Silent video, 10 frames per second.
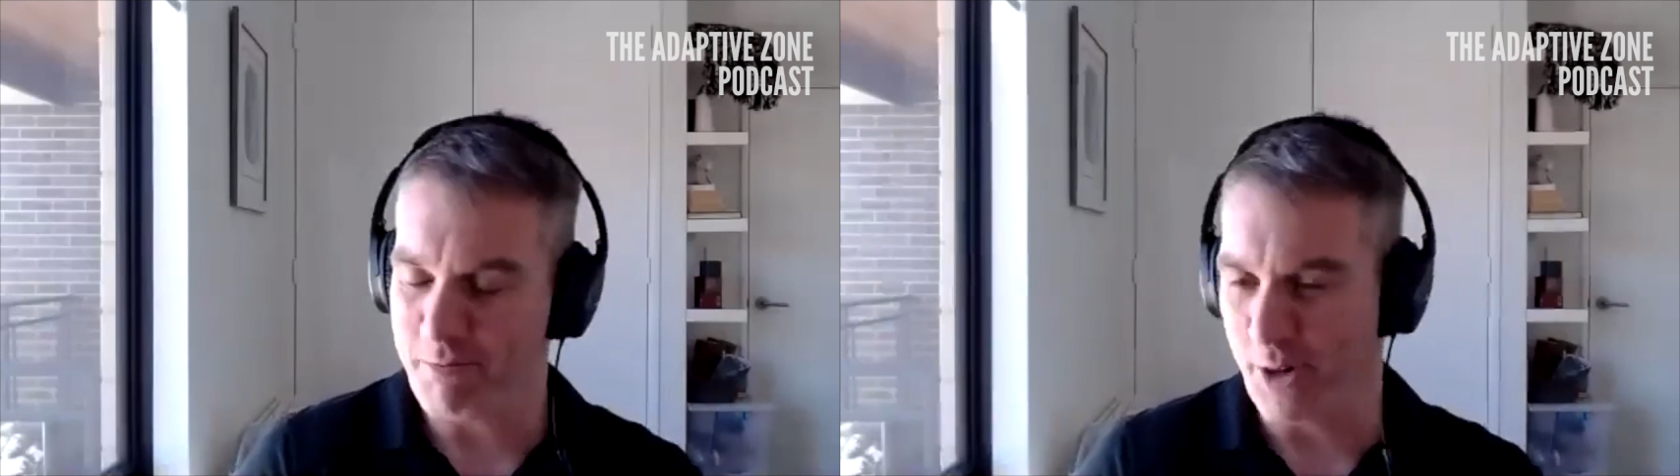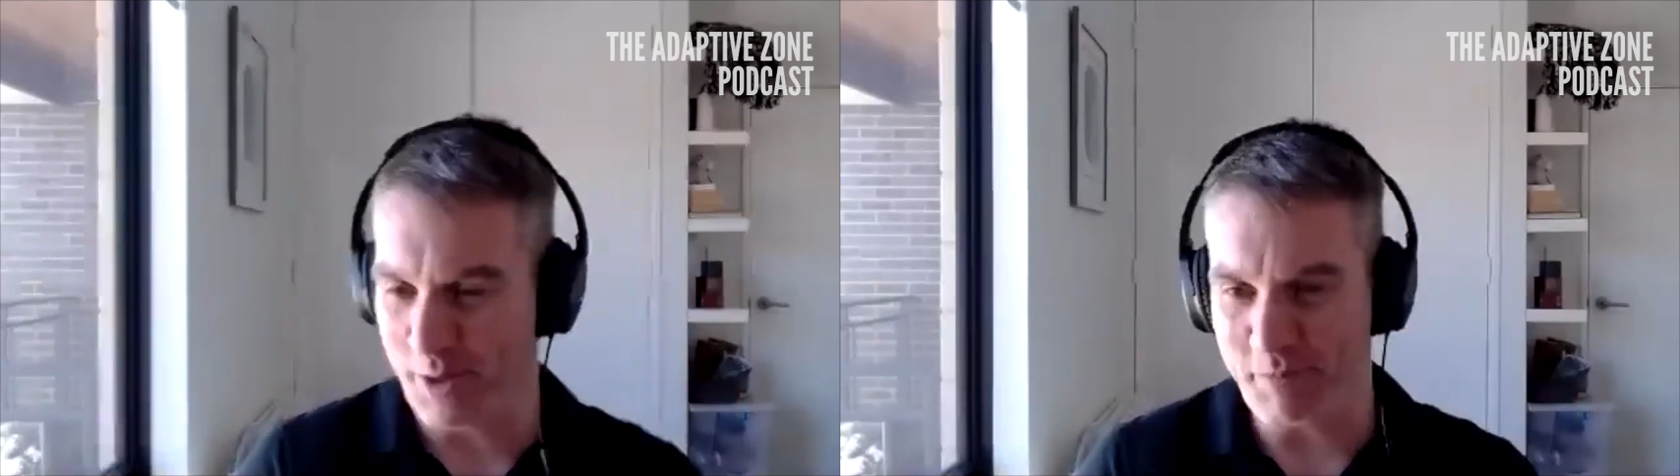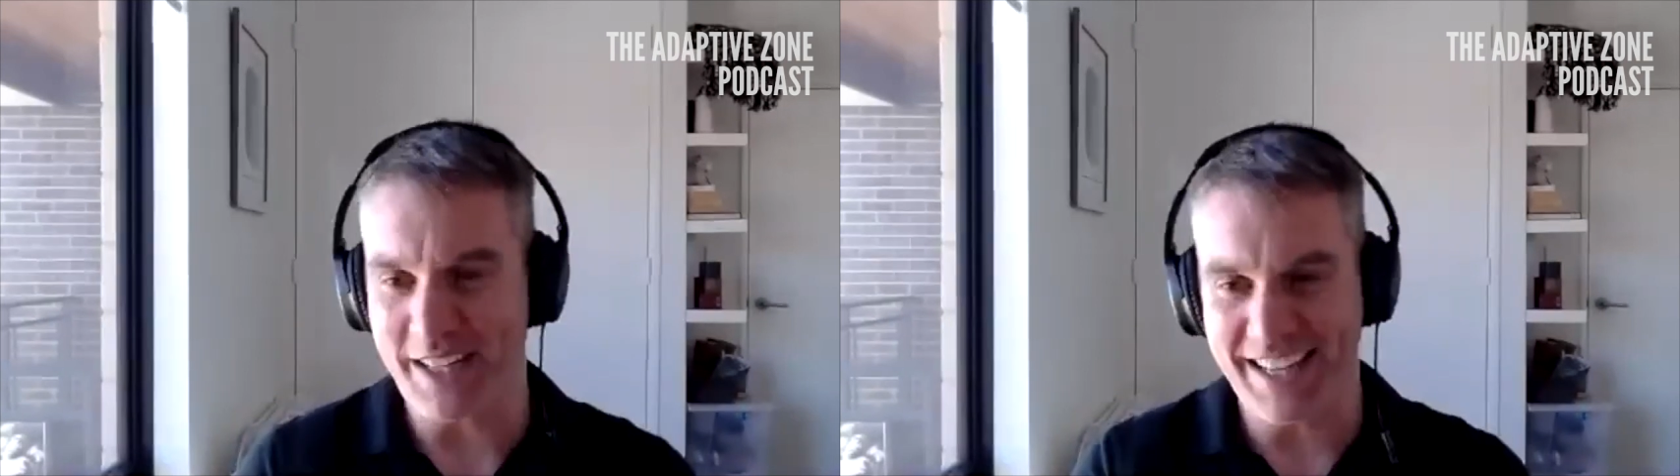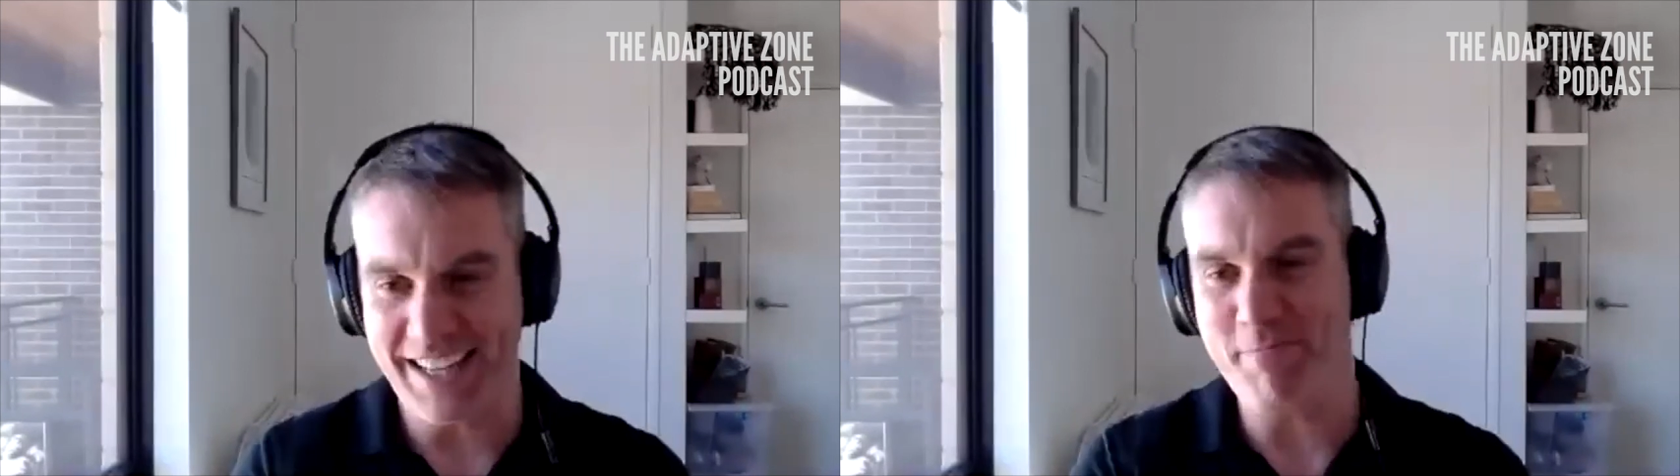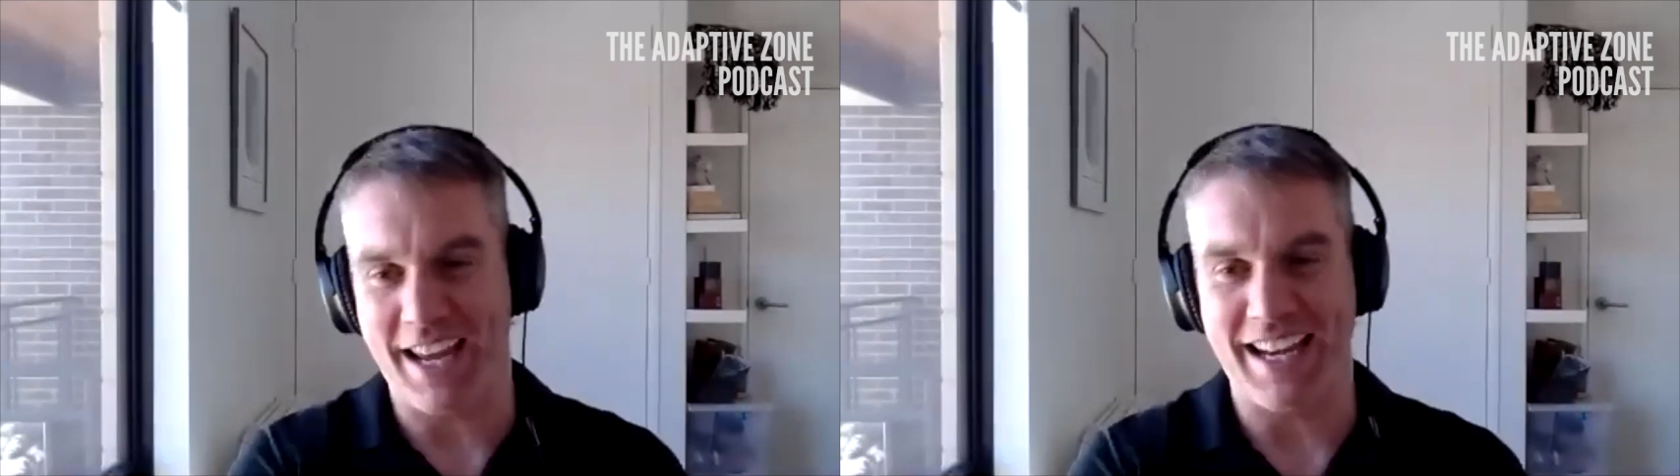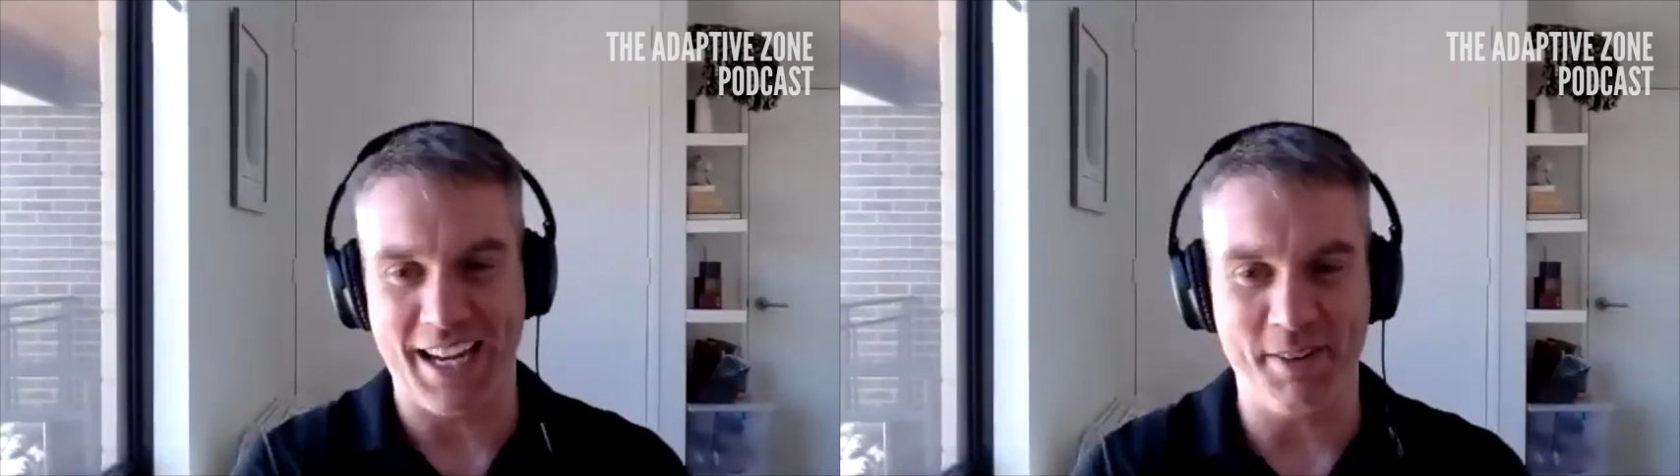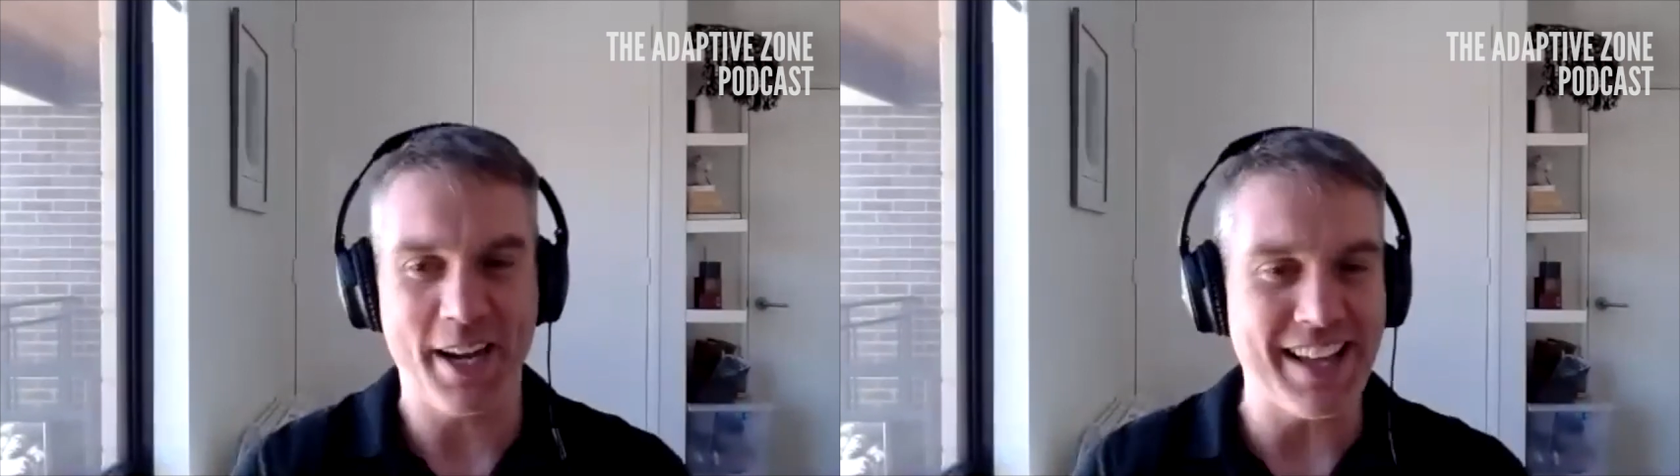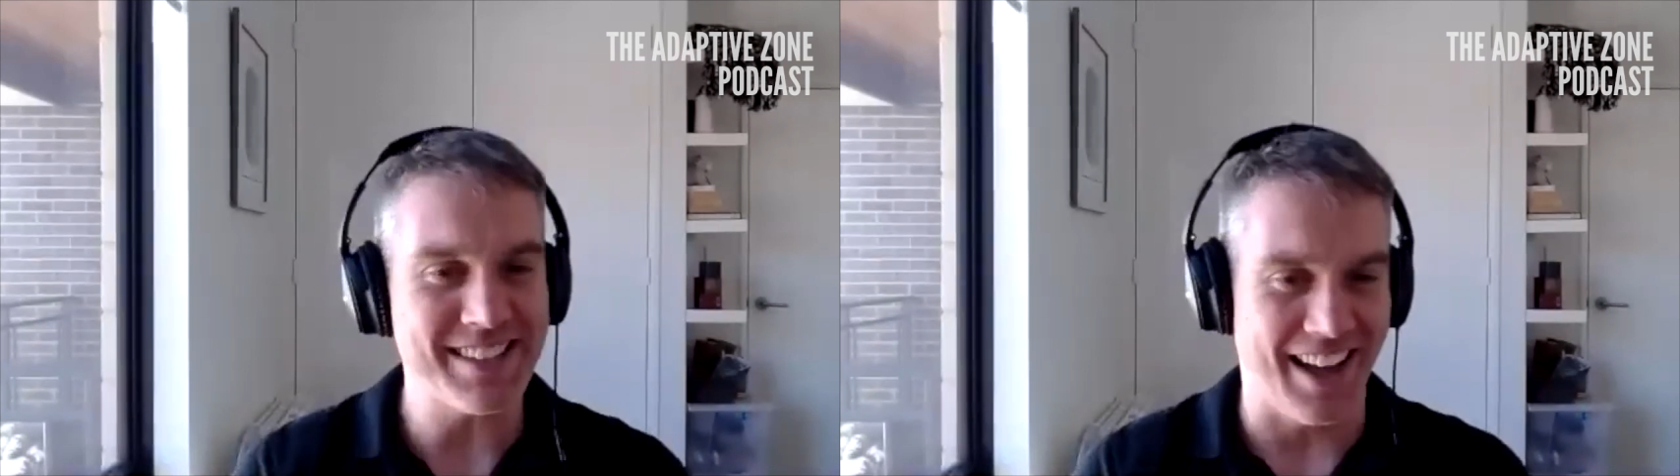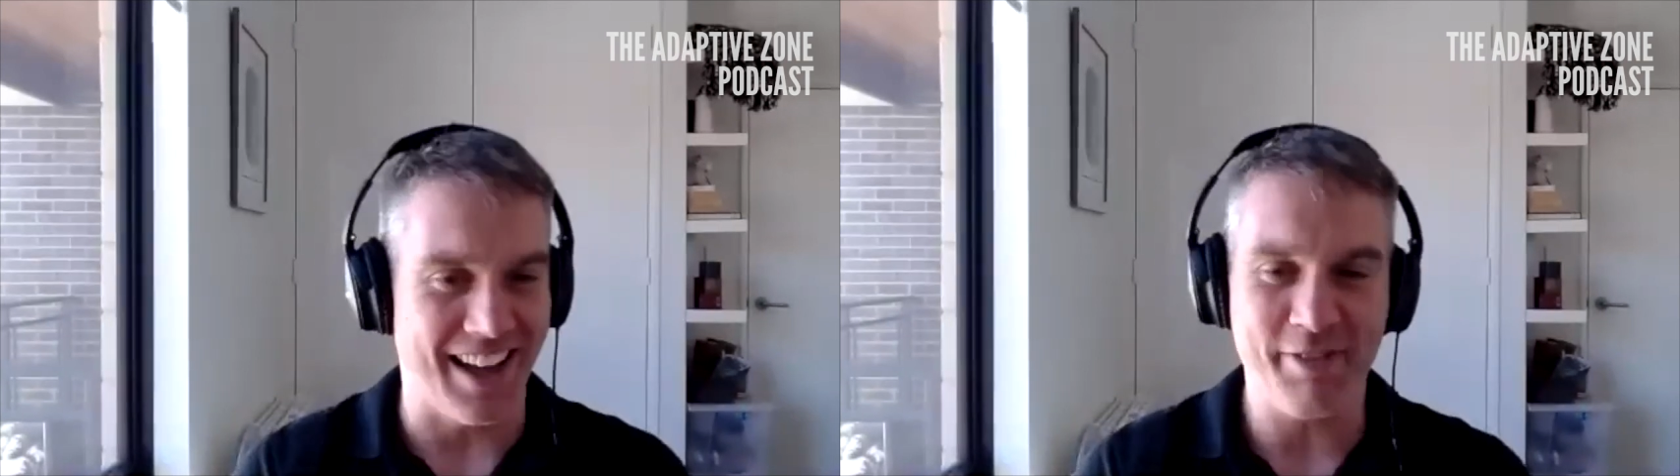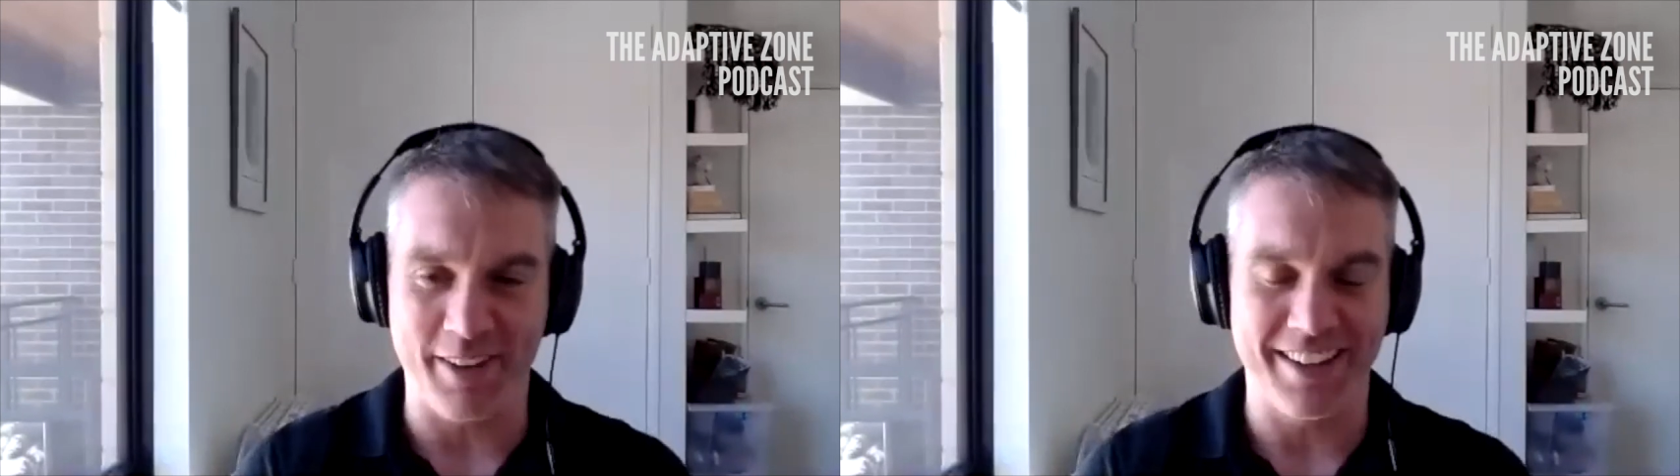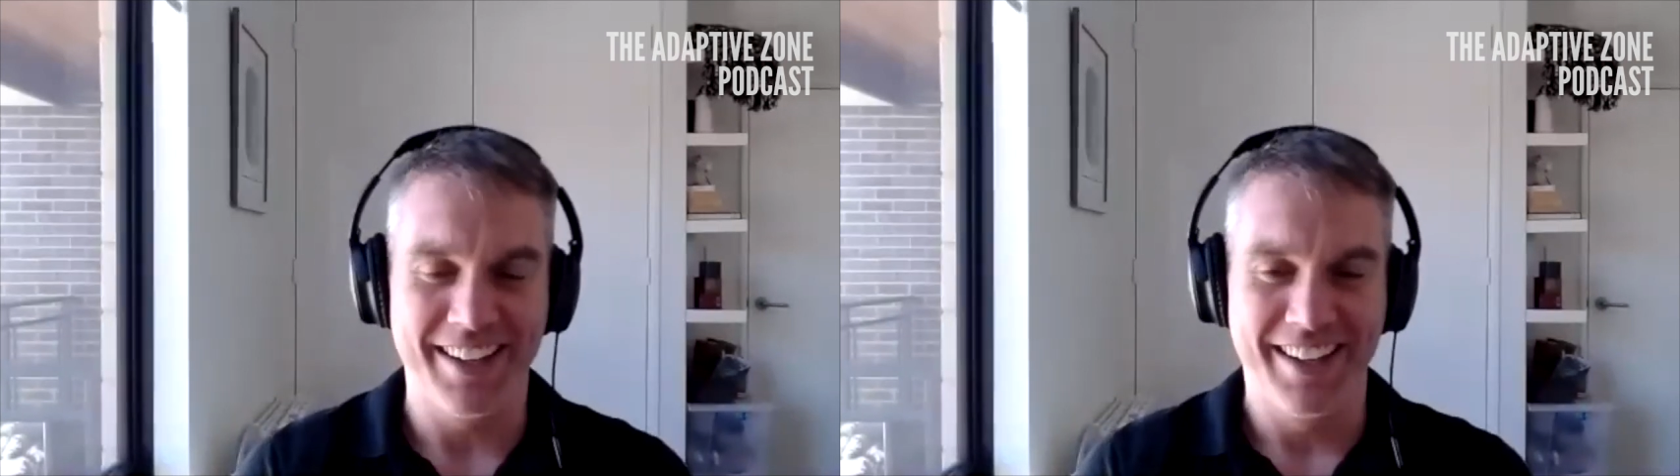mm. point, but he, he played anyway, and that's life, and,